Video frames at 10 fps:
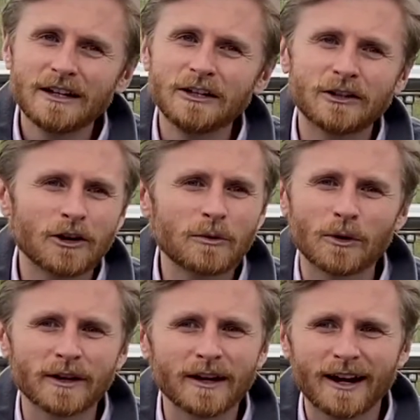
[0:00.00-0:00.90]
You don't
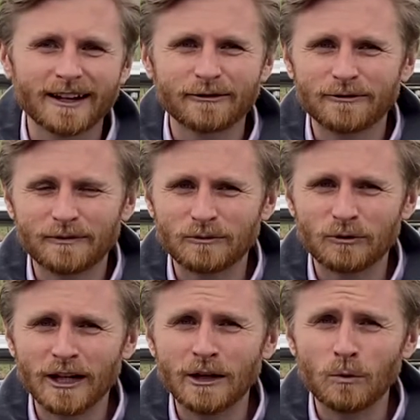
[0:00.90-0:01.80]
want a kind of
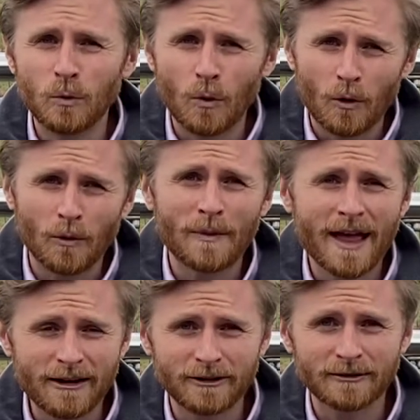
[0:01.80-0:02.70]
really warm,
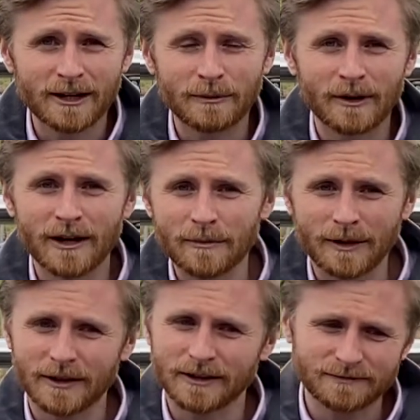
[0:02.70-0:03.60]
heavy red wine
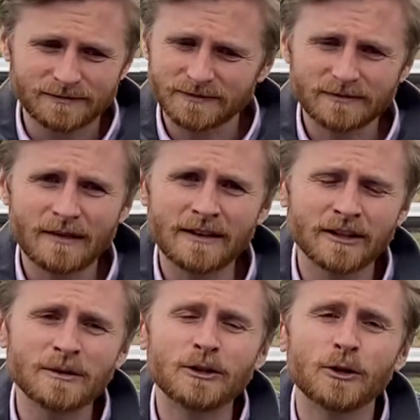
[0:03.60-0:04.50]
because it's
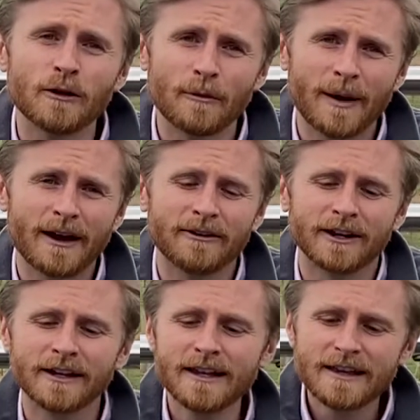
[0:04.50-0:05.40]
going to be too
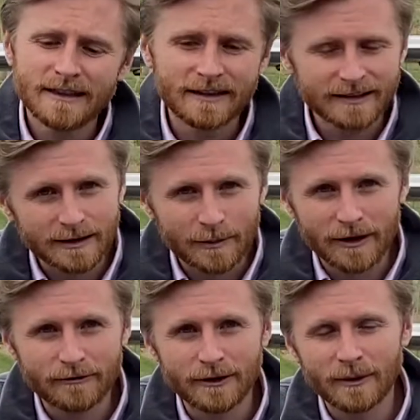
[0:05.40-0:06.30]
overpowering. This is the
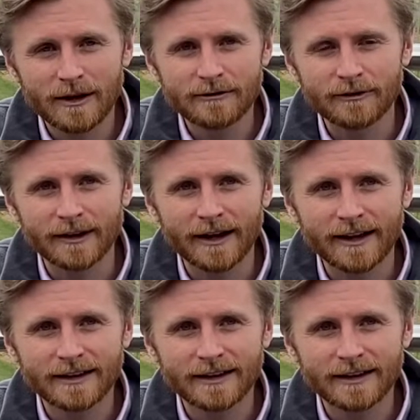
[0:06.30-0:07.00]
perfect wine for that.